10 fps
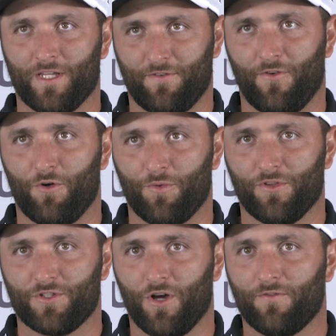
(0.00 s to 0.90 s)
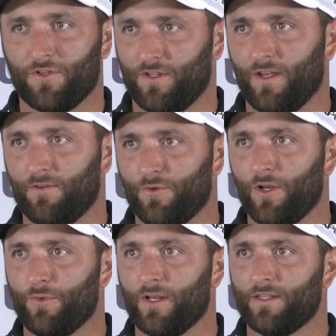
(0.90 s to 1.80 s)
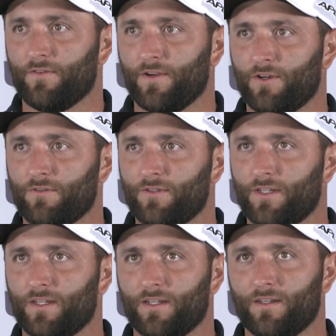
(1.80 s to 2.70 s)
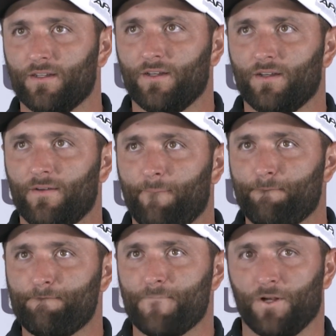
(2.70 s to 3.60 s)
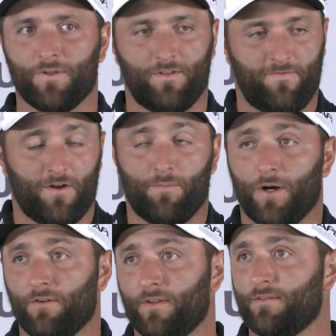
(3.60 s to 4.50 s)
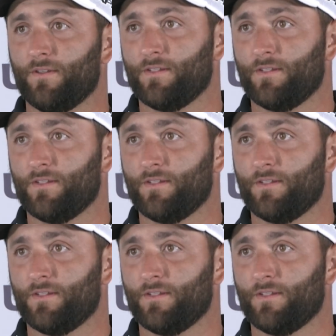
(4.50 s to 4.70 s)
gets firmer. This golf course can get really, really difficult, and you know, it's the fun part of it.